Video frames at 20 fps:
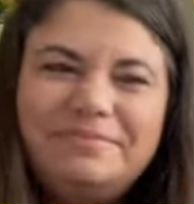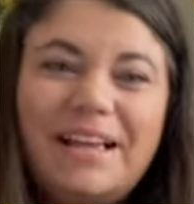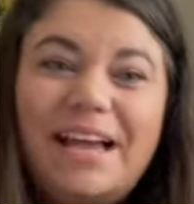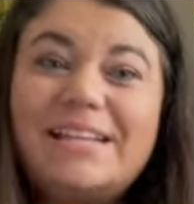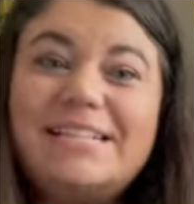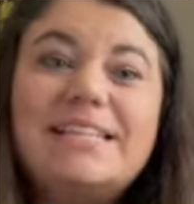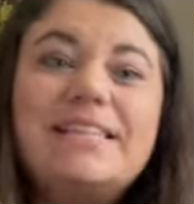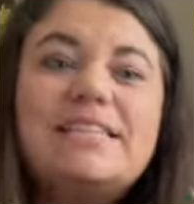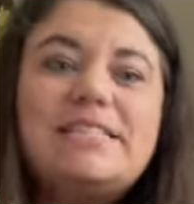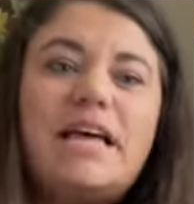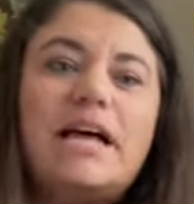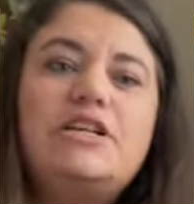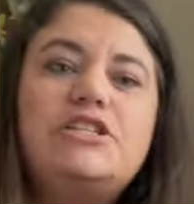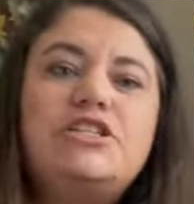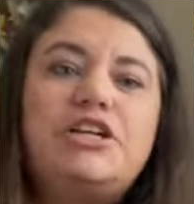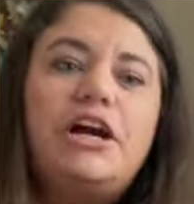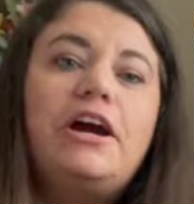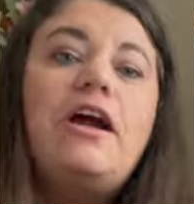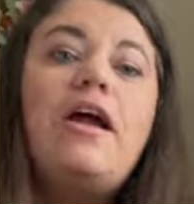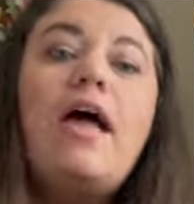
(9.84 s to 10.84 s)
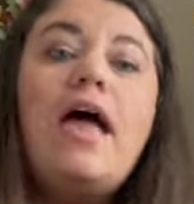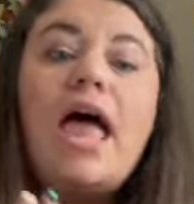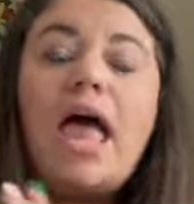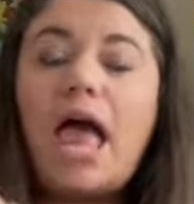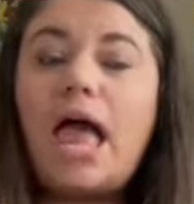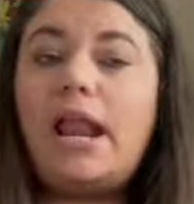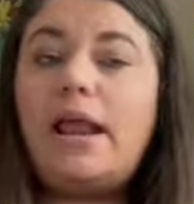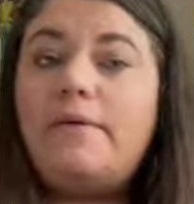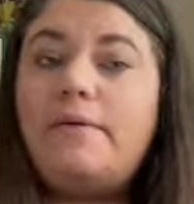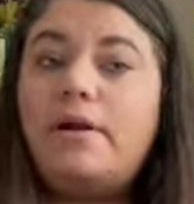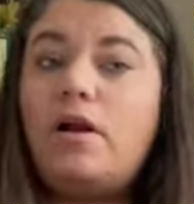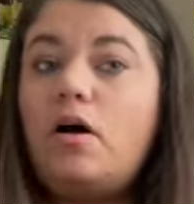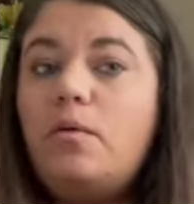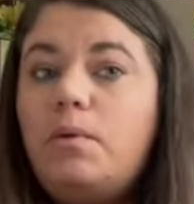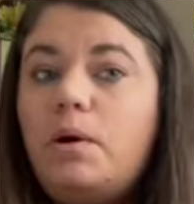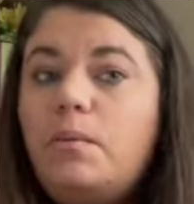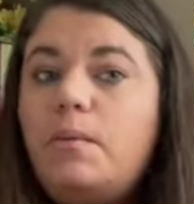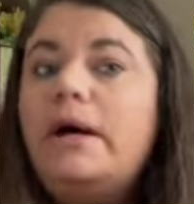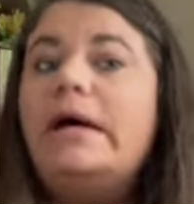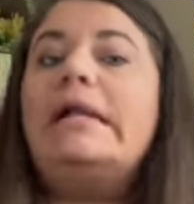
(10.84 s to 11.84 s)
did this last year and I read all
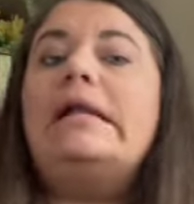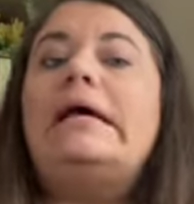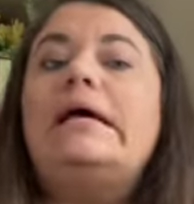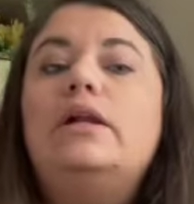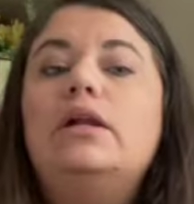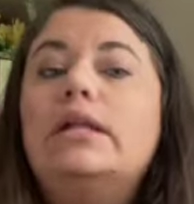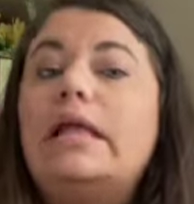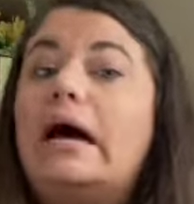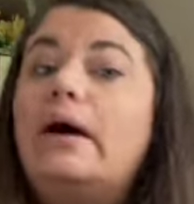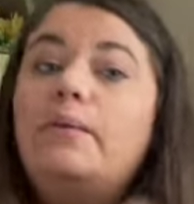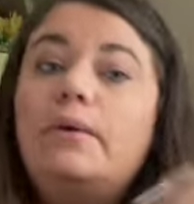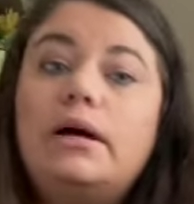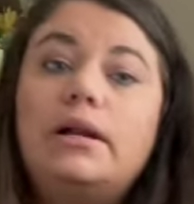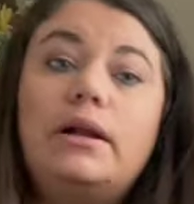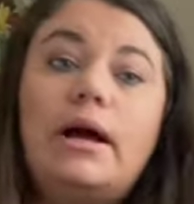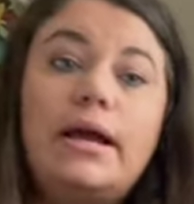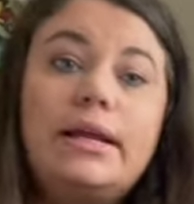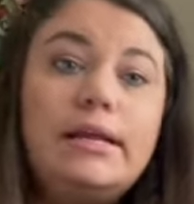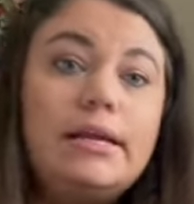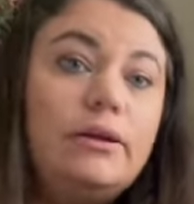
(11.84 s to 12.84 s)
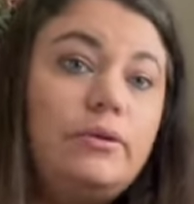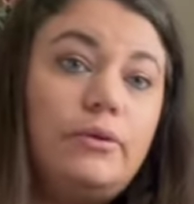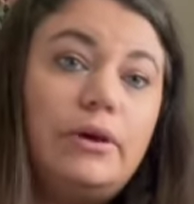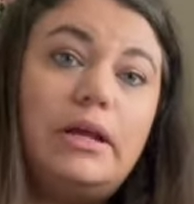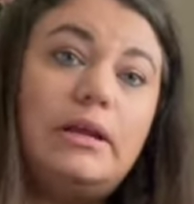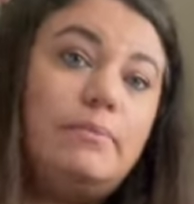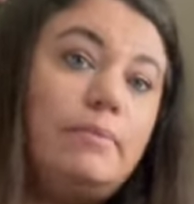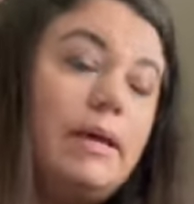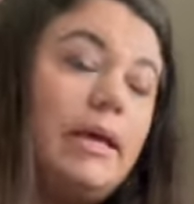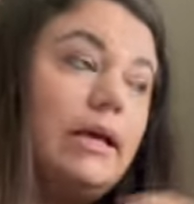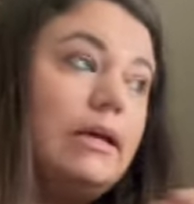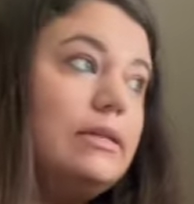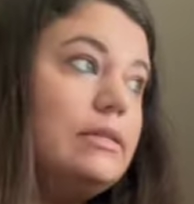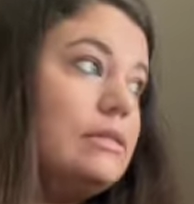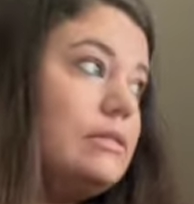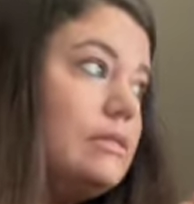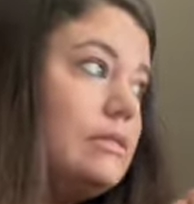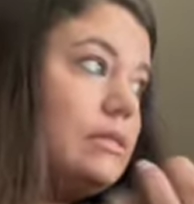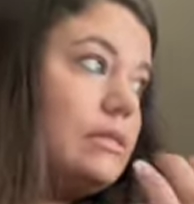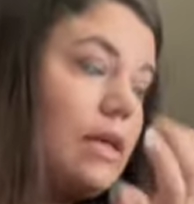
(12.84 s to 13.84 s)
but one, and that one I didn't read
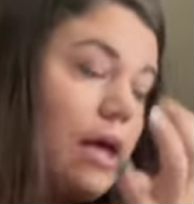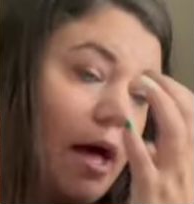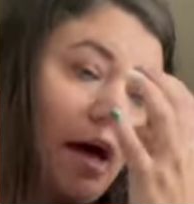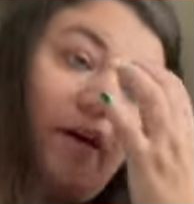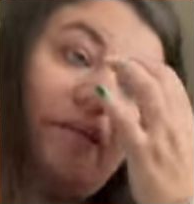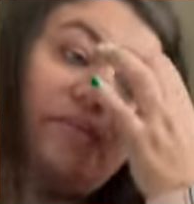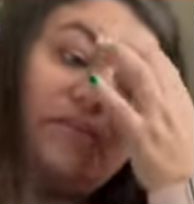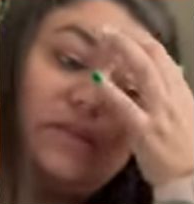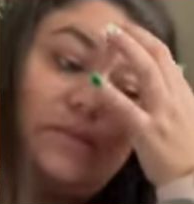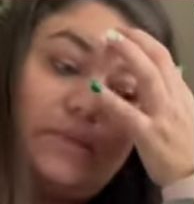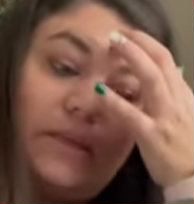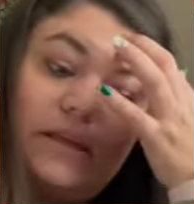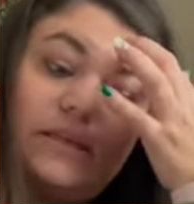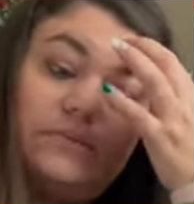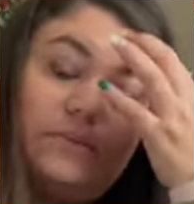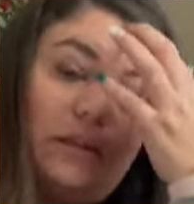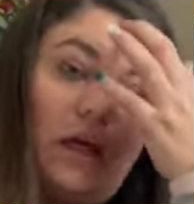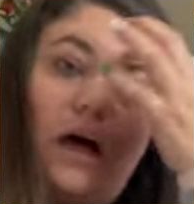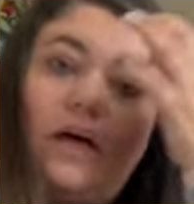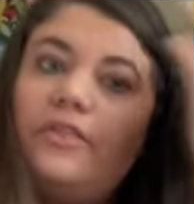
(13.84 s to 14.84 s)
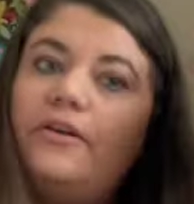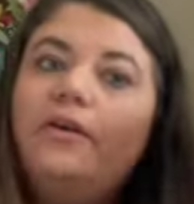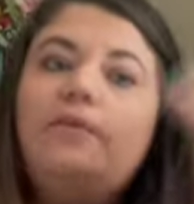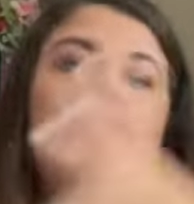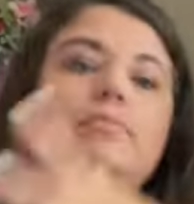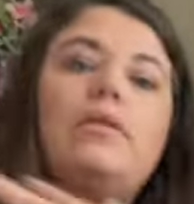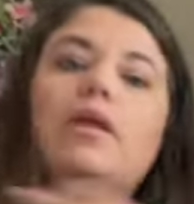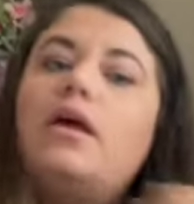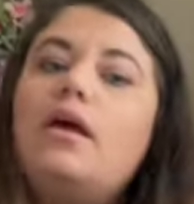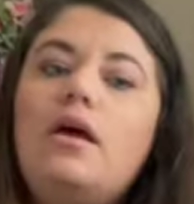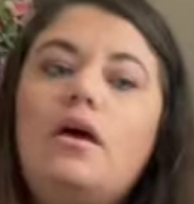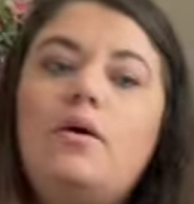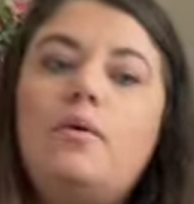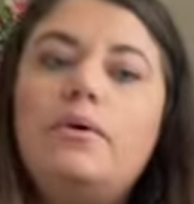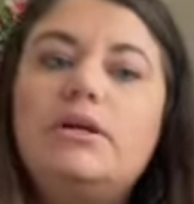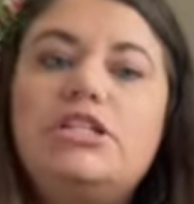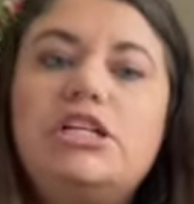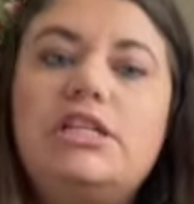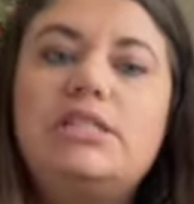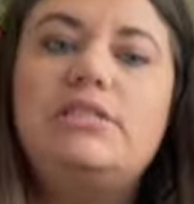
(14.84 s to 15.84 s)
because of some things with the author,
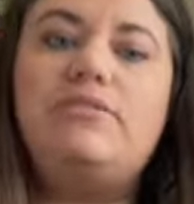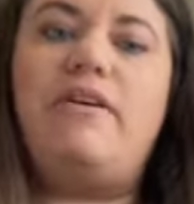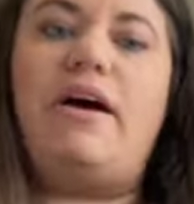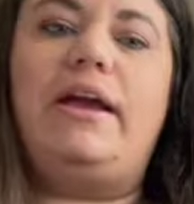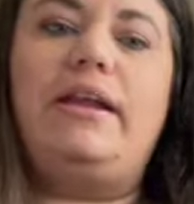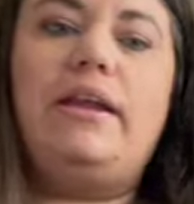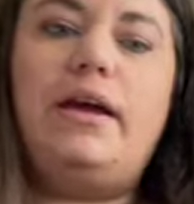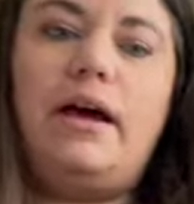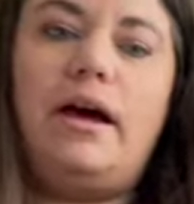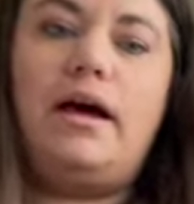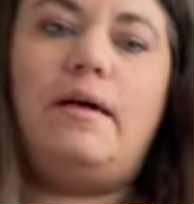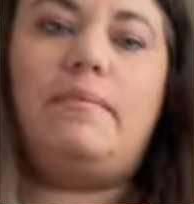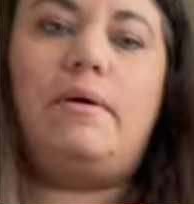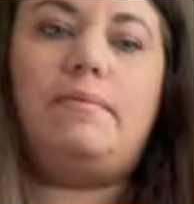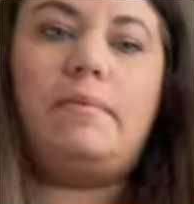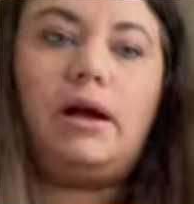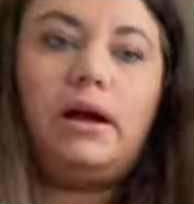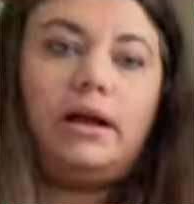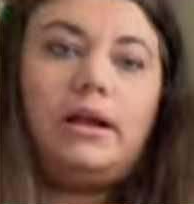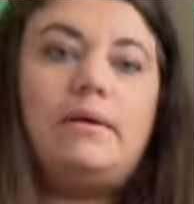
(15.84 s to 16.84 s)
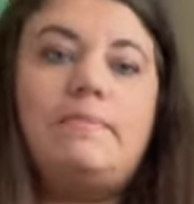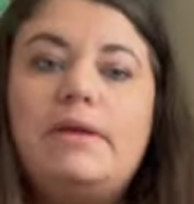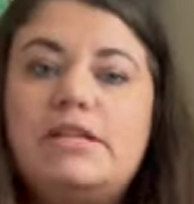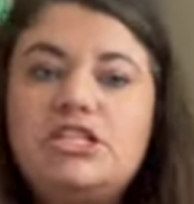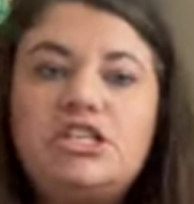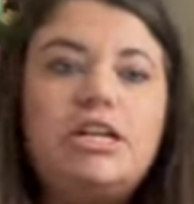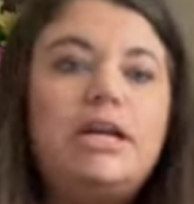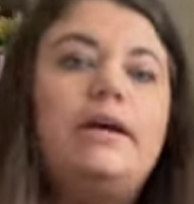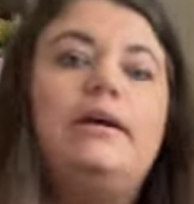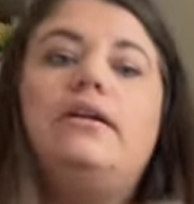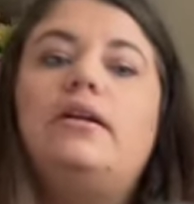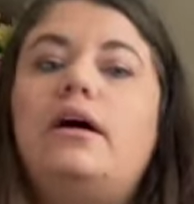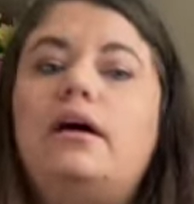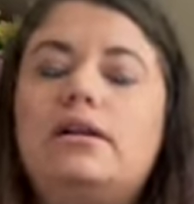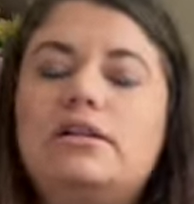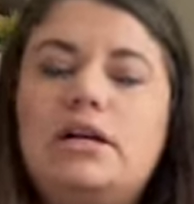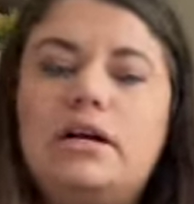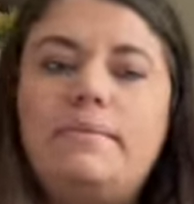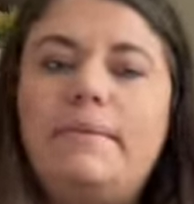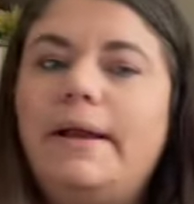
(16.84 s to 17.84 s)
which is fine. I'm not gonna mention it, I'm not
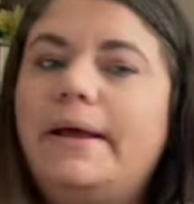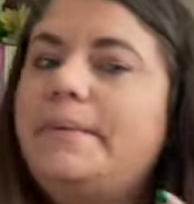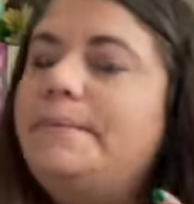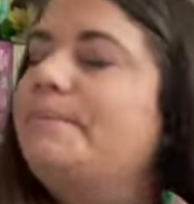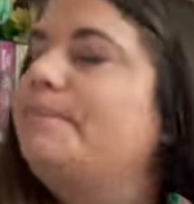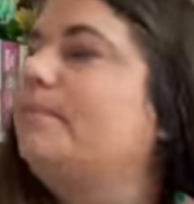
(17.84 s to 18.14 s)
gonna talk about it.